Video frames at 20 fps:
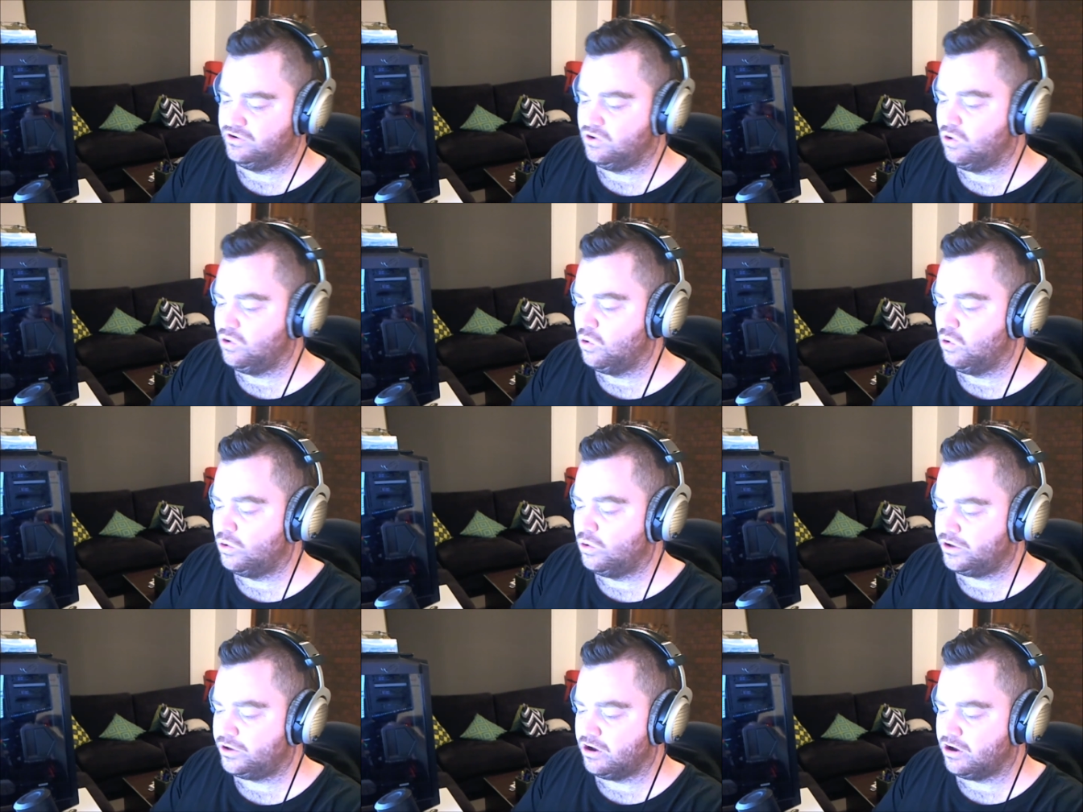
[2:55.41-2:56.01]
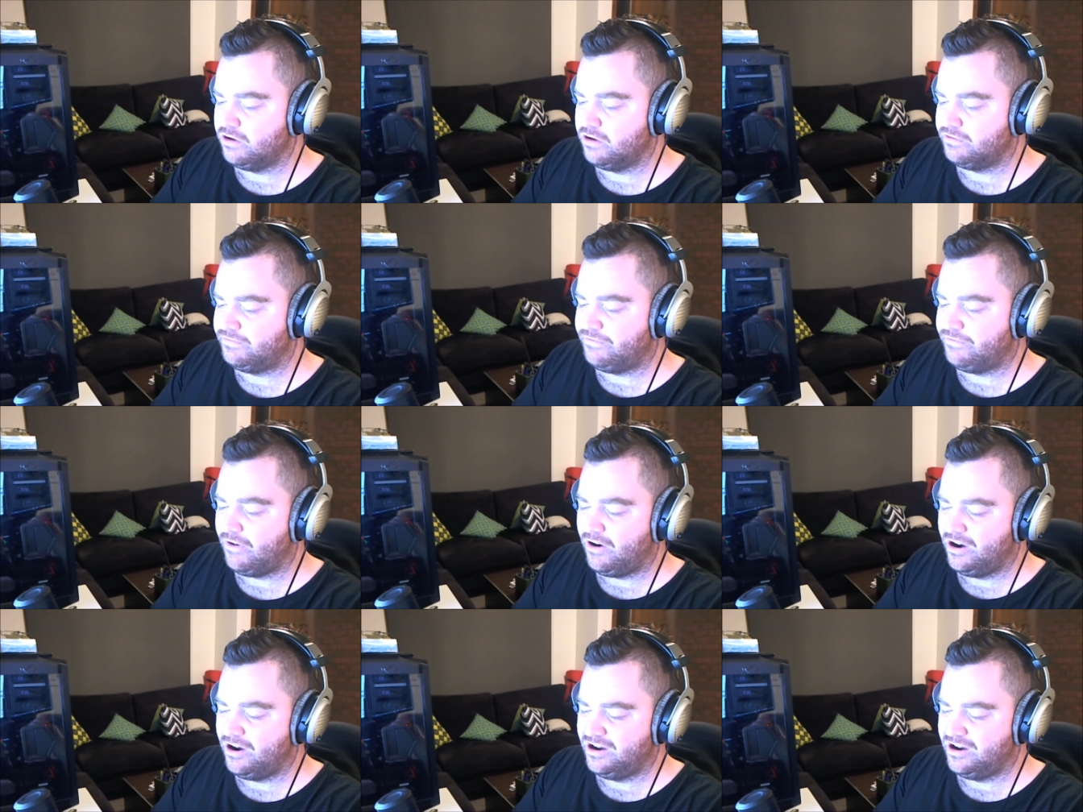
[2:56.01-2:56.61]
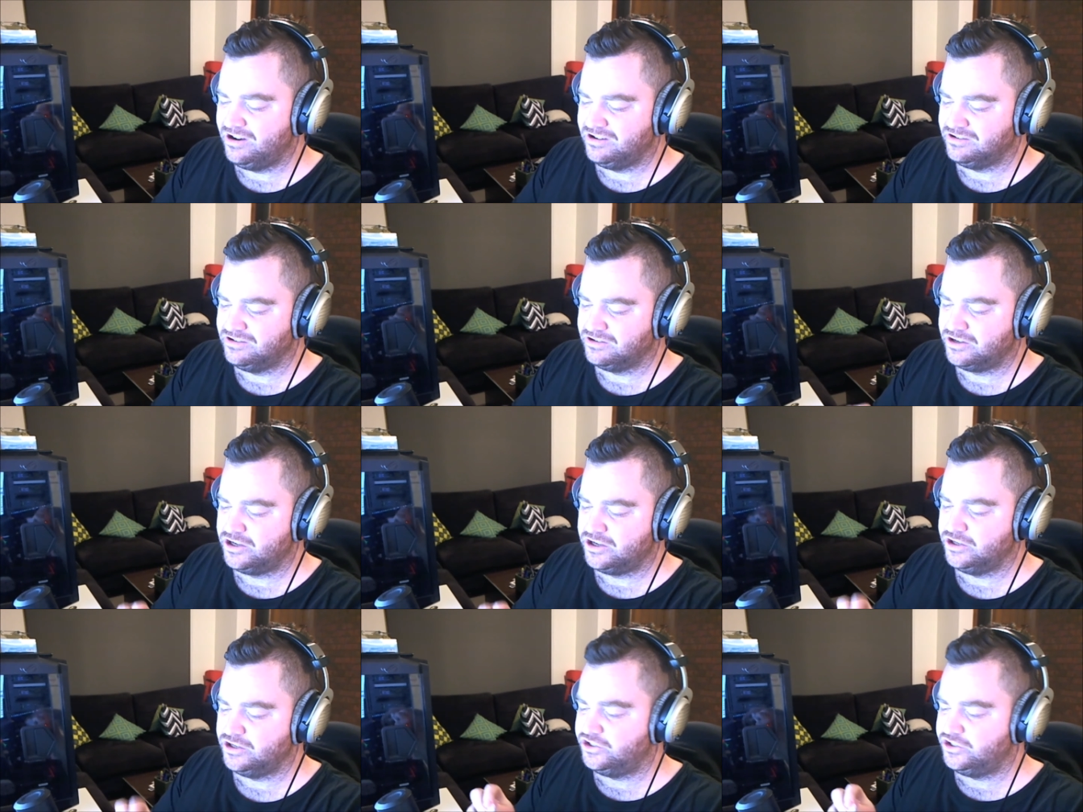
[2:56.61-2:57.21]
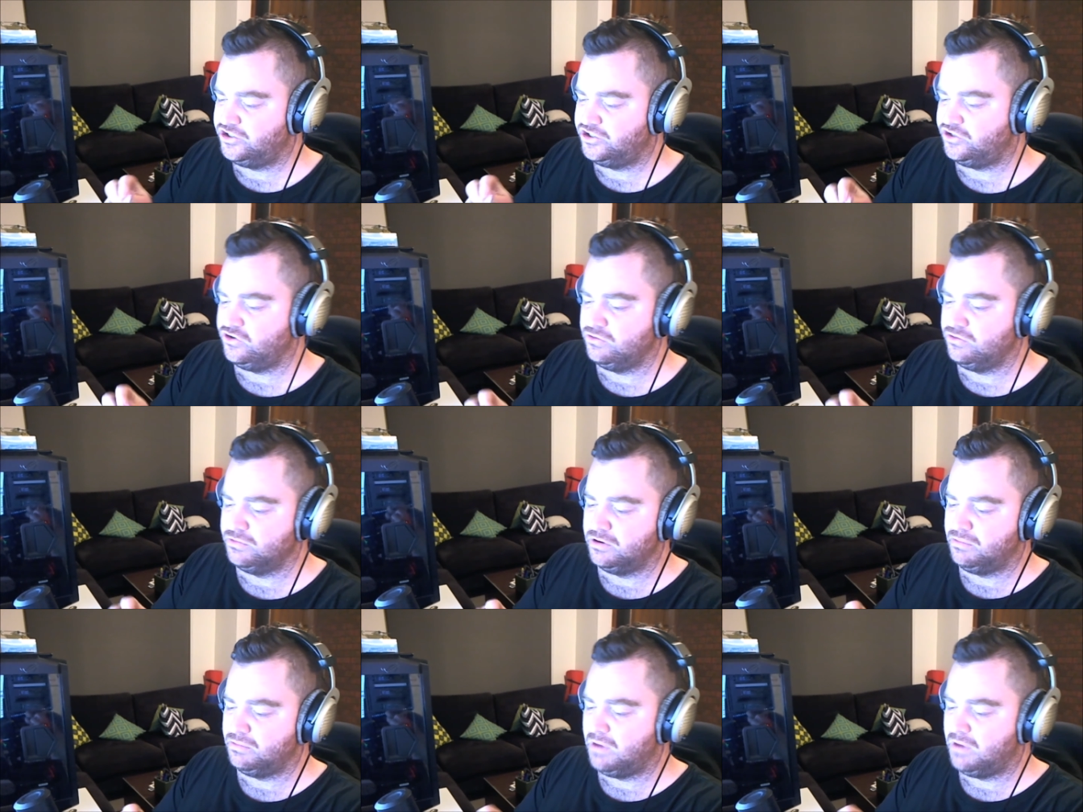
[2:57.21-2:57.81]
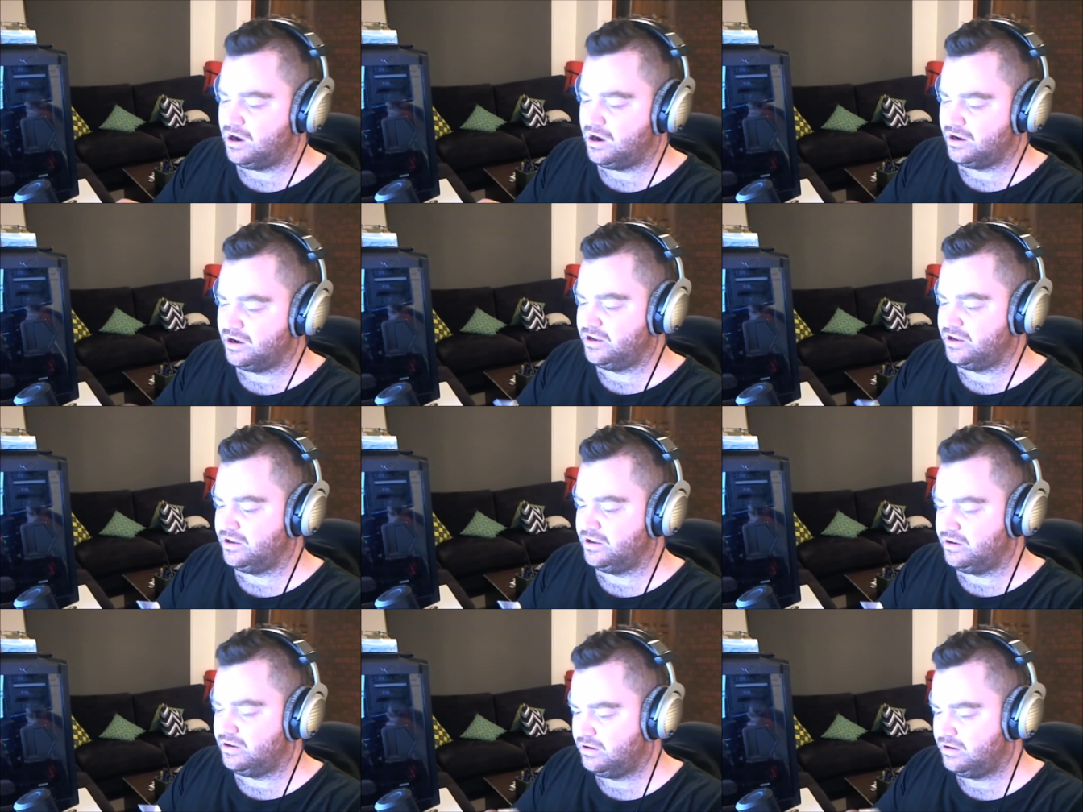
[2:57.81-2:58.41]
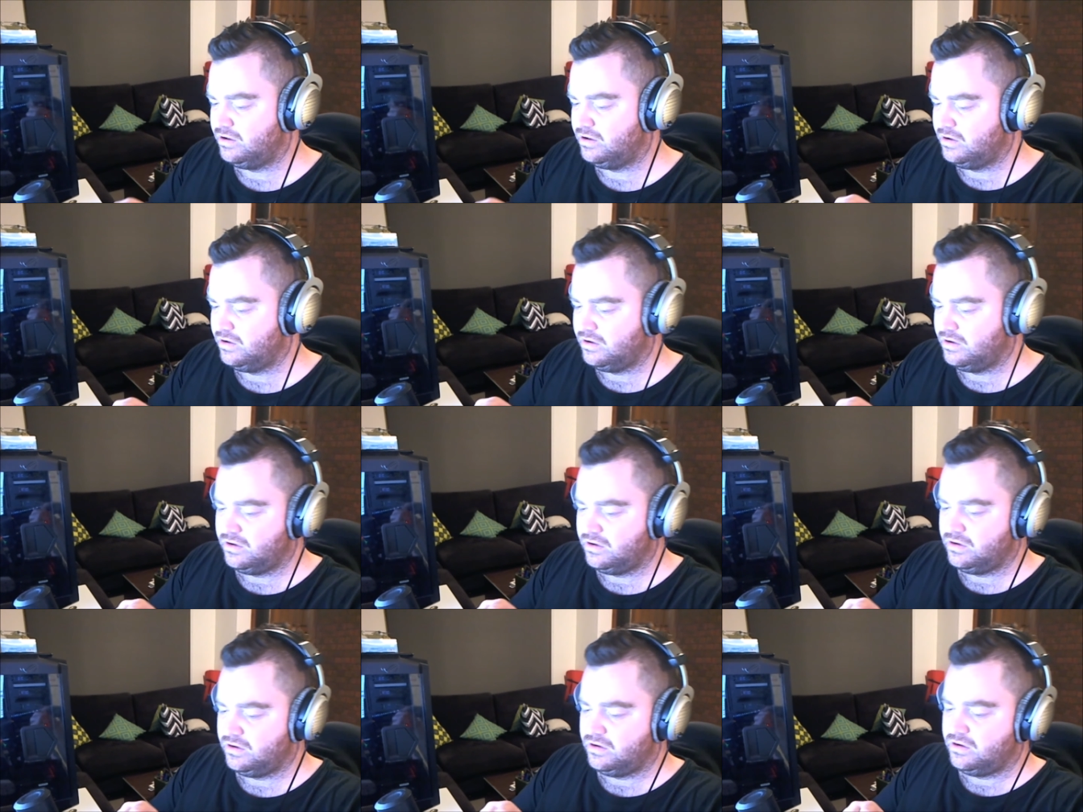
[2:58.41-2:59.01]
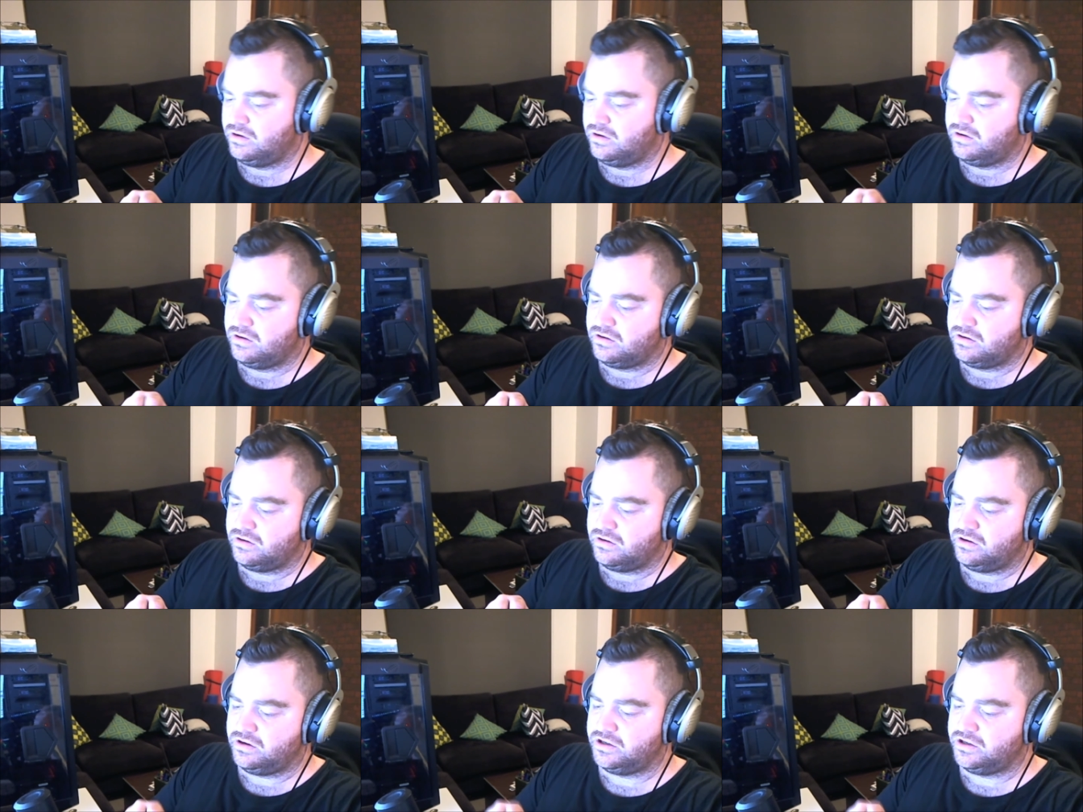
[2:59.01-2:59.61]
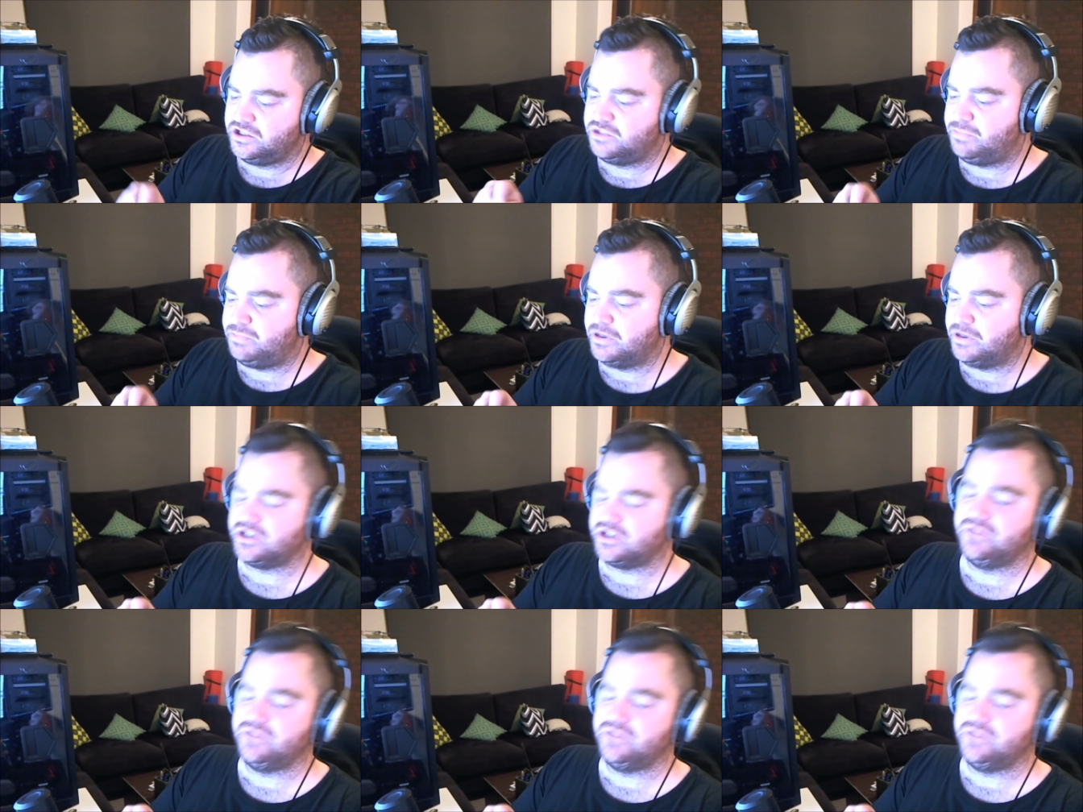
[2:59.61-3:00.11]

audiophile consumer market, especially for